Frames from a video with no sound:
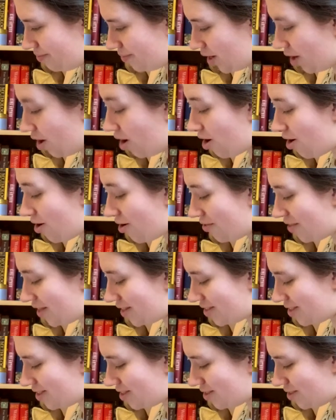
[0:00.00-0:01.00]
Oh,
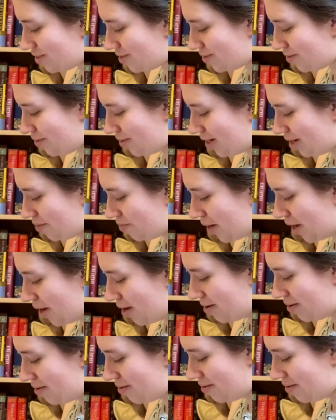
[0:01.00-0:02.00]
this is the story
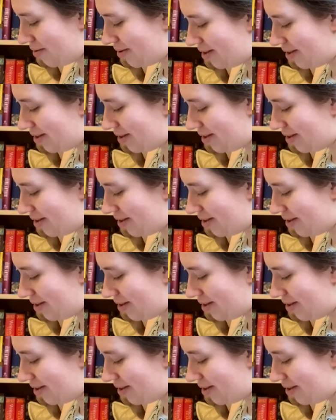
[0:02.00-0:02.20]
about,